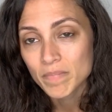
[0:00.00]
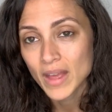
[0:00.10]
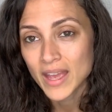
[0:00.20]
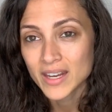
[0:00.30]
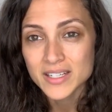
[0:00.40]

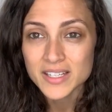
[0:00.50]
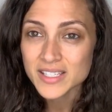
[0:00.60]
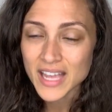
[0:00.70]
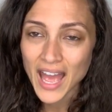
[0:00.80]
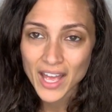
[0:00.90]
And it doesn't
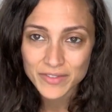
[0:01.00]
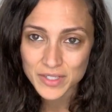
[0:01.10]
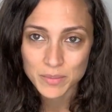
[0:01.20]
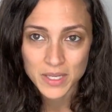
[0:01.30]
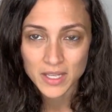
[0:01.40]
have to
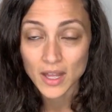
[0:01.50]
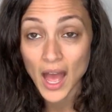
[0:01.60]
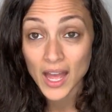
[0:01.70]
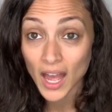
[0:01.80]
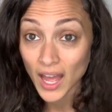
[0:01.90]
be,
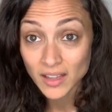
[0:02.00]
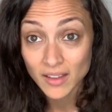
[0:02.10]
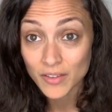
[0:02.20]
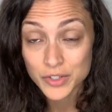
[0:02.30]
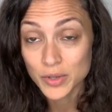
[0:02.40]
I
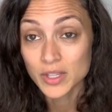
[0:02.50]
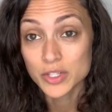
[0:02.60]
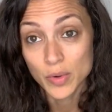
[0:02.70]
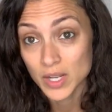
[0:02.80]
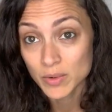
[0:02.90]
love doing the
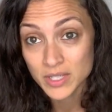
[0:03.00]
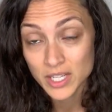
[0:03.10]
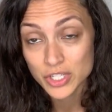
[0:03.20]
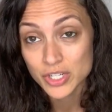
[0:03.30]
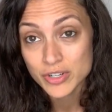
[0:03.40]
21-day
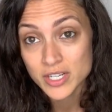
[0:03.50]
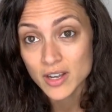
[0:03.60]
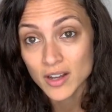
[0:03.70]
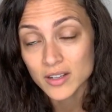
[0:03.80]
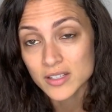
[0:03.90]
sugar
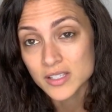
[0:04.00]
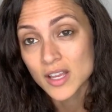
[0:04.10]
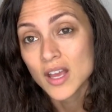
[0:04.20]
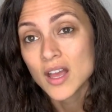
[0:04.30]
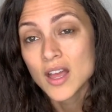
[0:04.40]
detox.
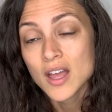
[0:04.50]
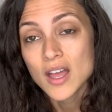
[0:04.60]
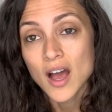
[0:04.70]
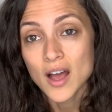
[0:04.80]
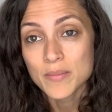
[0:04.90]

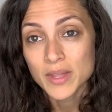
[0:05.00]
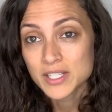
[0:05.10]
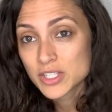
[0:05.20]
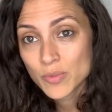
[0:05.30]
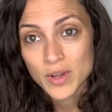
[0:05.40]
That's
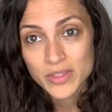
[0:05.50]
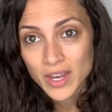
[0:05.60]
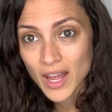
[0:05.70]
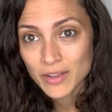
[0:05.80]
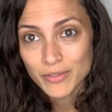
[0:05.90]
the one that
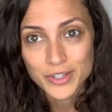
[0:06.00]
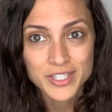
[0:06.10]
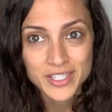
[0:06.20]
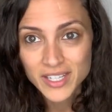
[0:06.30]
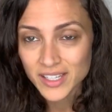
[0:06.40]
I first
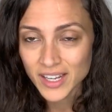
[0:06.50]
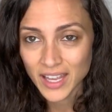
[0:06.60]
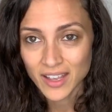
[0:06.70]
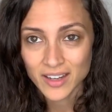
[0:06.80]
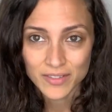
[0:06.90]
did,
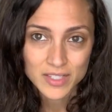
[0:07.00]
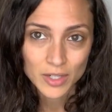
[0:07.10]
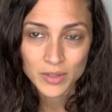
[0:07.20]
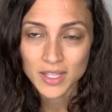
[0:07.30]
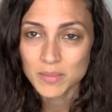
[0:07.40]
and I've stuck
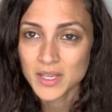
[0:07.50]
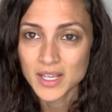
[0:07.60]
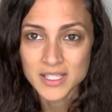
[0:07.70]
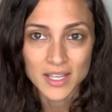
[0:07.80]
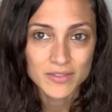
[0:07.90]
with it because
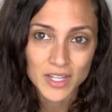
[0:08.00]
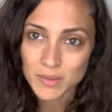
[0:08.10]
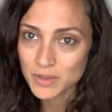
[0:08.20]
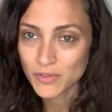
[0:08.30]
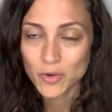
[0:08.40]
I've done it
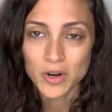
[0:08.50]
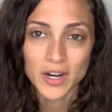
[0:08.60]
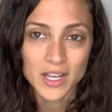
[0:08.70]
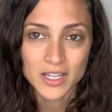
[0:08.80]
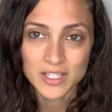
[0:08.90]
before,
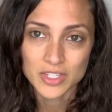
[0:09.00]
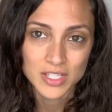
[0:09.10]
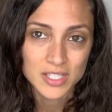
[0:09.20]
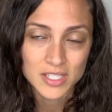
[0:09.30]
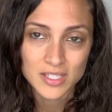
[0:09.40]
and it's
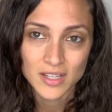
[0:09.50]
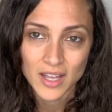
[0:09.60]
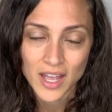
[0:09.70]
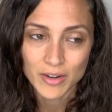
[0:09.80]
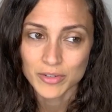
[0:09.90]
just,
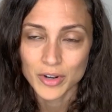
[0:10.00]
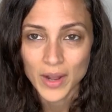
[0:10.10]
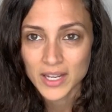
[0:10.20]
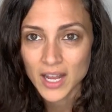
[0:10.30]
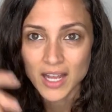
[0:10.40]
I don't know,
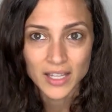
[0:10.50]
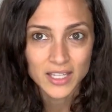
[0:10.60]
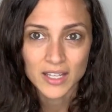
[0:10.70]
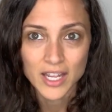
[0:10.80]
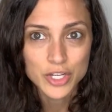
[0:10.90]

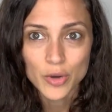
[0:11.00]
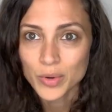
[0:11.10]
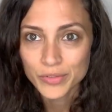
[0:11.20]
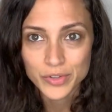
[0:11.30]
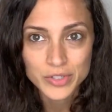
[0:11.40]
I know what
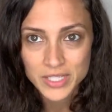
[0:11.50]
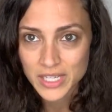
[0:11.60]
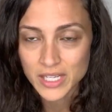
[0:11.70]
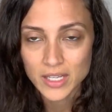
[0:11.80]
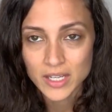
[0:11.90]
foods to
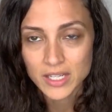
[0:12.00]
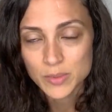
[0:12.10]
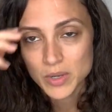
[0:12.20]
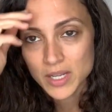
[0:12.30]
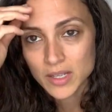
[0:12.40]
eat, and it's
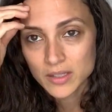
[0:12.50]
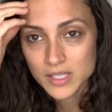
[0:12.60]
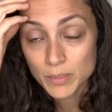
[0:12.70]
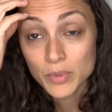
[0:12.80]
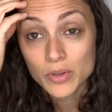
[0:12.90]
pretty
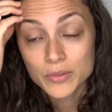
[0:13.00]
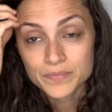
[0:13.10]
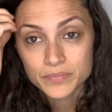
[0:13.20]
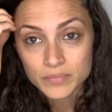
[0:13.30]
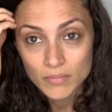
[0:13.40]
simple
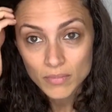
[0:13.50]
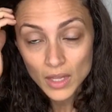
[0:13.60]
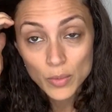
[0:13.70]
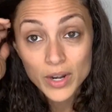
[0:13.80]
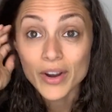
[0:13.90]

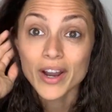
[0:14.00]
whenever